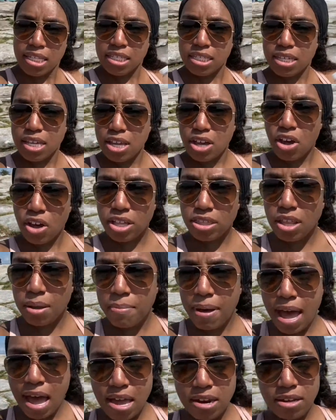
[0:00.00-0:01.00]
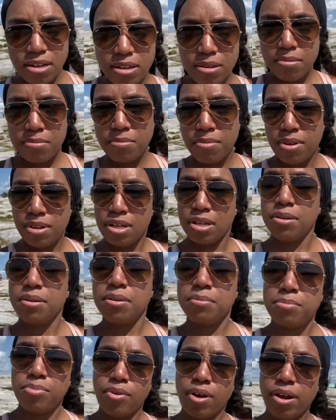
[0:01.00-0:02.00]
See you at the
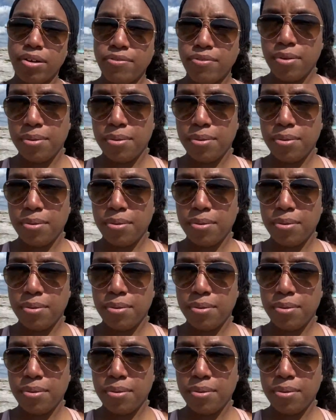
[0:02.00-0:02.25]
bottom. Pray for